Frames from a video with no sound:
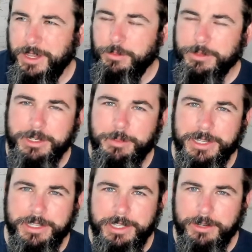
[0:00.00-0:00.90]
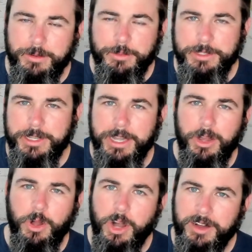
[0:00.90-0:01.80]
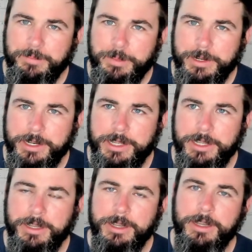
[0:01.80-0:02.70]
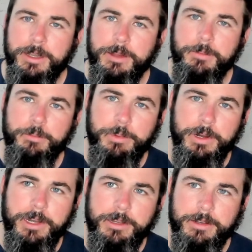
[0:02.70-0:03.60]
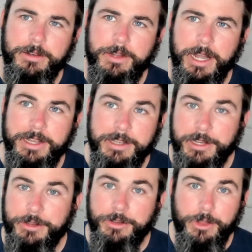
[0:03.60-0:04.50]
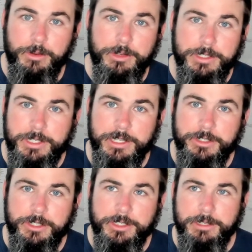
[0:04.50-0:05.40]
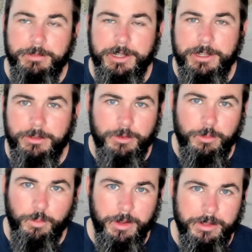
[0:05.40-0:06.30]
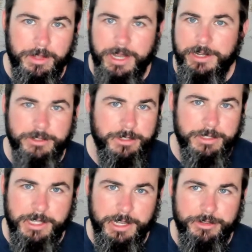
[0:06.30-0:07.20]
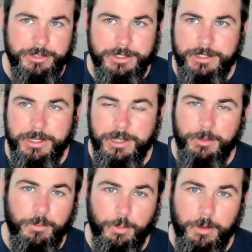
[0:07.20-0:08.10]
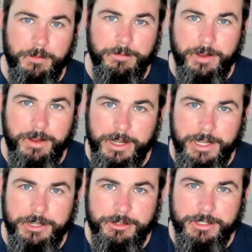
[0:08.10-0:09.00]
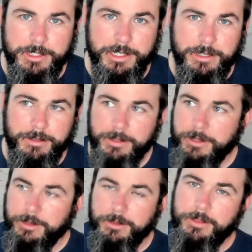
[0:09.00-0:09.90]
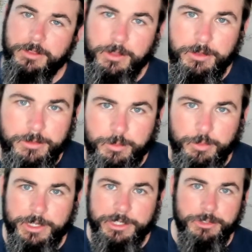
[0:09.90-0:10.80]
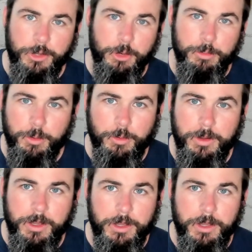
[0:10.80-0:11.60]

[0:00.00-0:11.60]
a big deal. It wasn't like off putting, but I did notice it just in like the little one liners. They just weren't very interesting. Those rich noble.